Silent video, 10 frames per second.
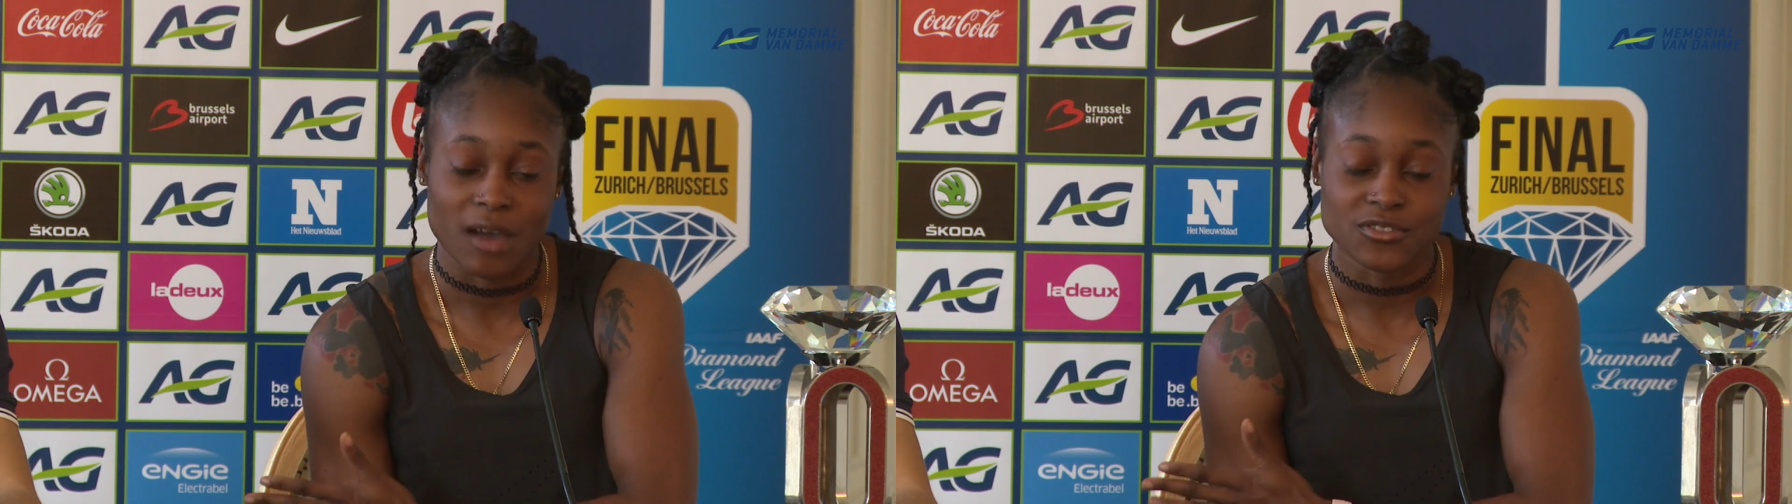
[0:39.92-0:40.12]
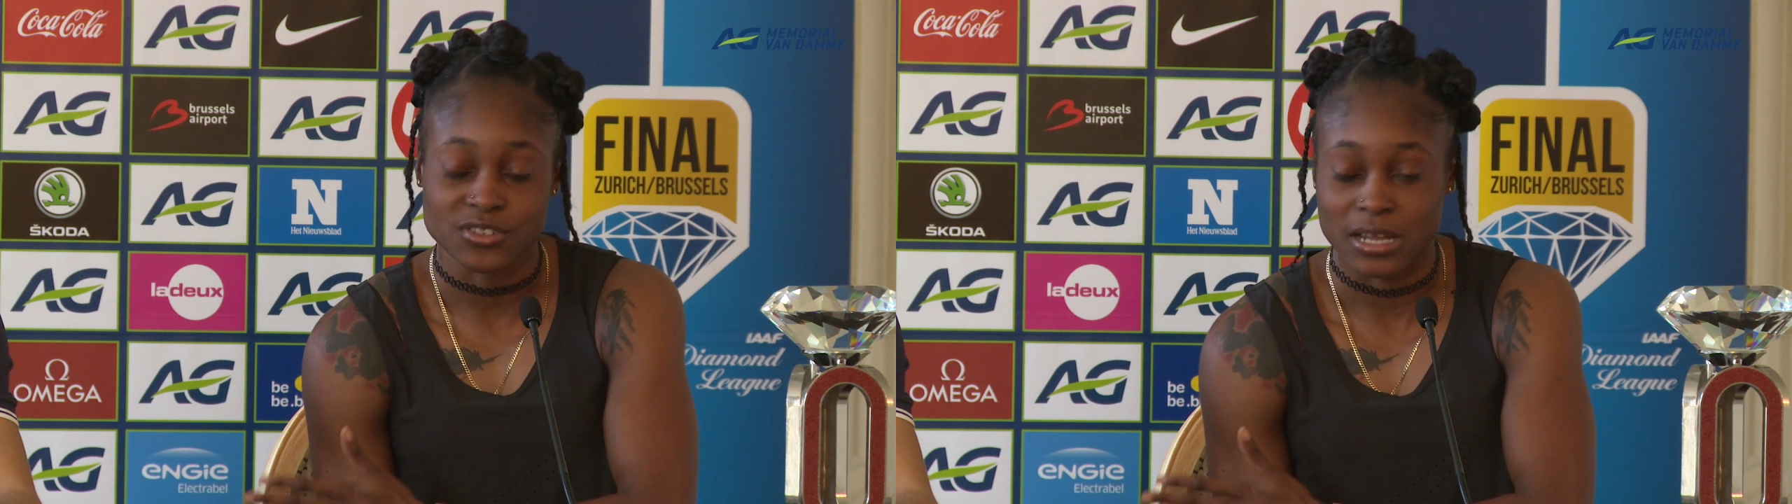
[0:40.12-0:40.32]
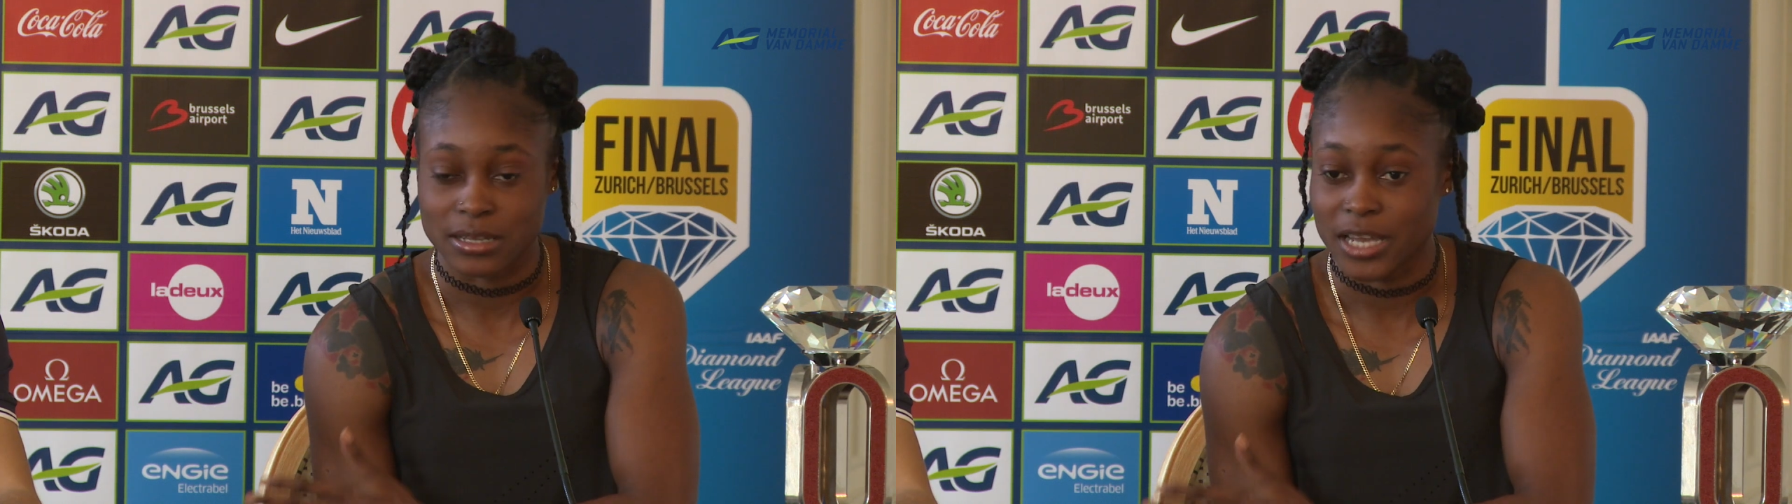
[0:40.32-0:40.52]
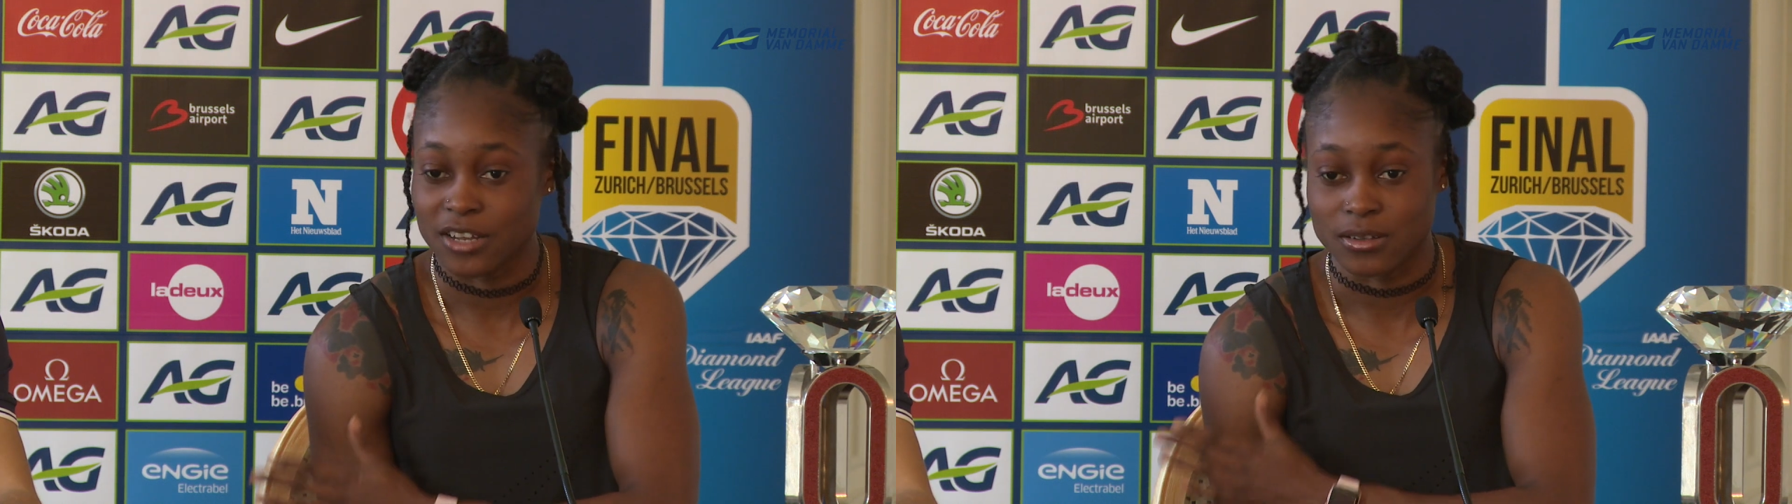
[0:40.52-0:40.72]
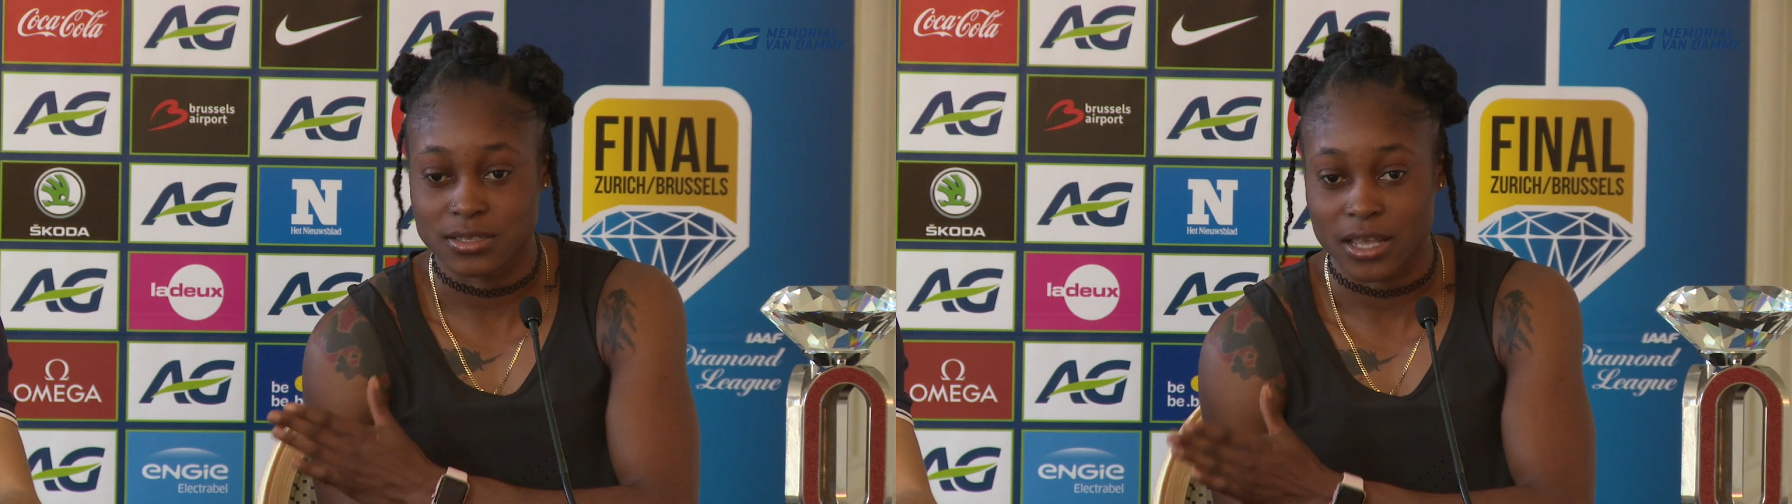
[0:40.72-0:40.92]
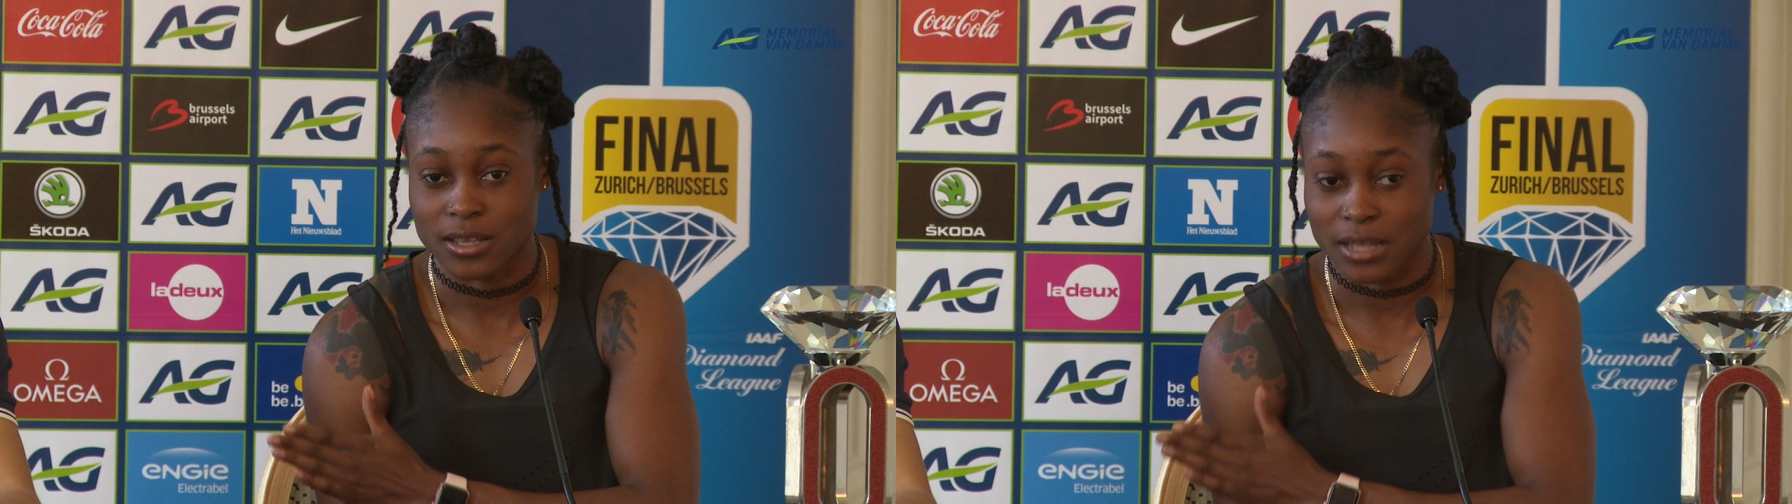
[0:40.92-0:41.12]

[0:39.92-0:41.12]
after that, I just